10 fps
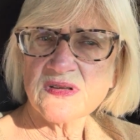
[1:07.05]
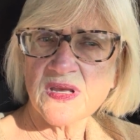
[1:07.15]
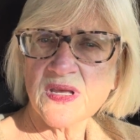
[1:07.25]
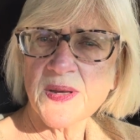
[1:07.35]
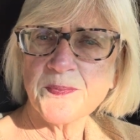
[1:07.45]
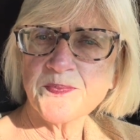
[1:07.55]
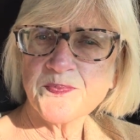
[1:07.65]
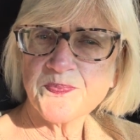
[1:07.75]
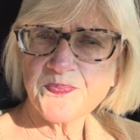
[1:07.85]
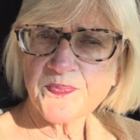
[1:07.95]
Um,
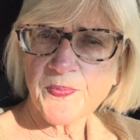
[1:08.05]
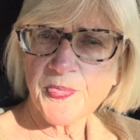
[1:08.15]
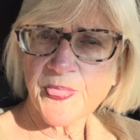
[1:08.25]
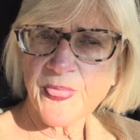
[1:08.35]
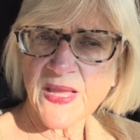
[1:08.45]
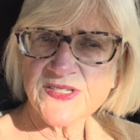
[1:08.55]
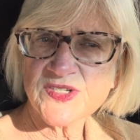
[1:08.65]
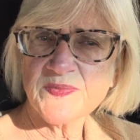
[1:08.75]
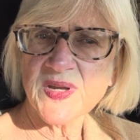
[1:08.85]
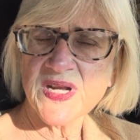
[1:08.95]
so
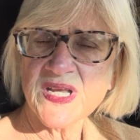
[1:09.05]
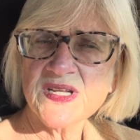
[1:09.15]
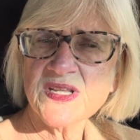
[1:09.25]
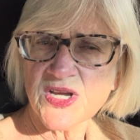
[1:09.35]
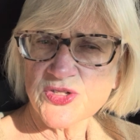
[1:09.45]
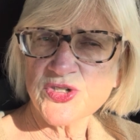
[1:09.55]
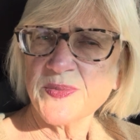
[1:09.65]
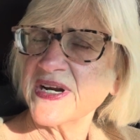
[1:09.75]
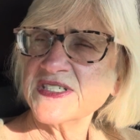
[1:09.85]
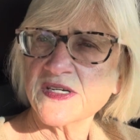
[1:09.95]
I've been in the country
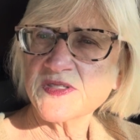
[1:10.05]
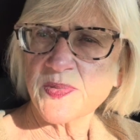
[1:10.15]
many times,